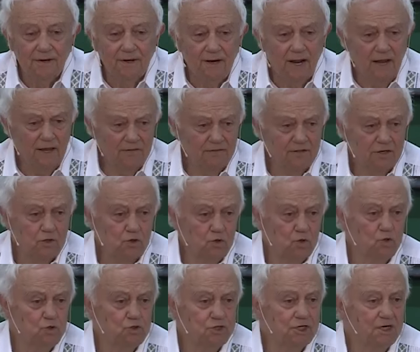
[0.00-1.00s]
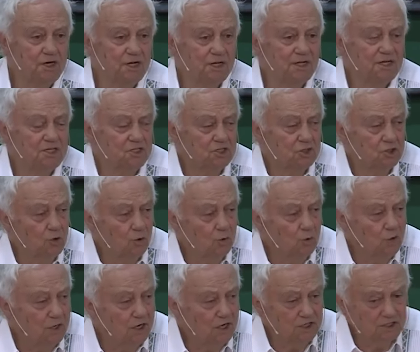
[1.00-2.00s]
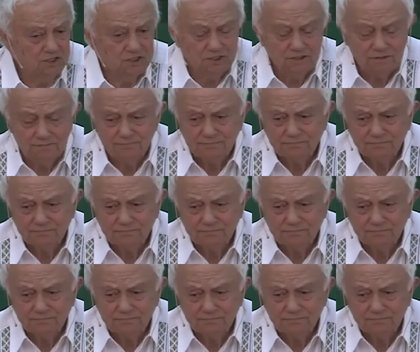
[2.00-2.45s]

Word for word: neither using this knowledge